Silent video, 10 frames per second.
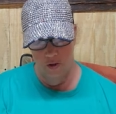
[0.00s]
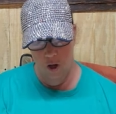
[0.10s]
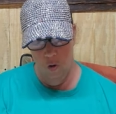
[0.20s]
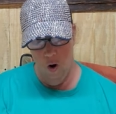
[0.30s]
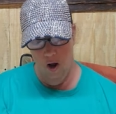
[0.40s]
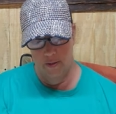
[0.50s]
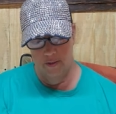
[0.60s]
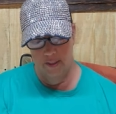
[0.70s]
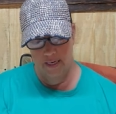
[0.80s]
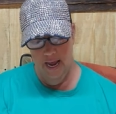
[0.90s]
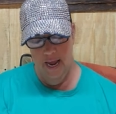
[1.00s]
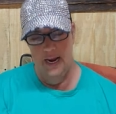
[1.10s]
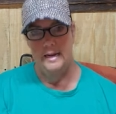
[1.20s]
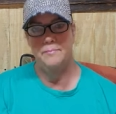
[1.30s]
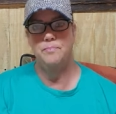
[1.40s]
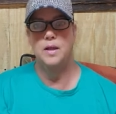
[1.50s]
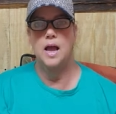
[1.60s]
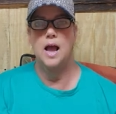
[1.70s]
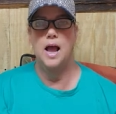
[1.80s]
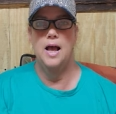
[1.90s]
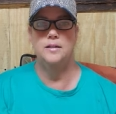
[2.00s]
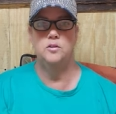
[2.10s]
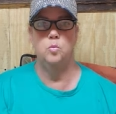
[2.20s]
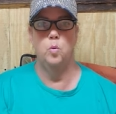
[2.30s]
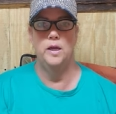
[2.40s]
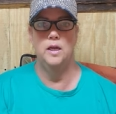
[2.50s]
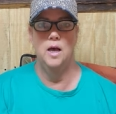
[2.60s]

So on today, as we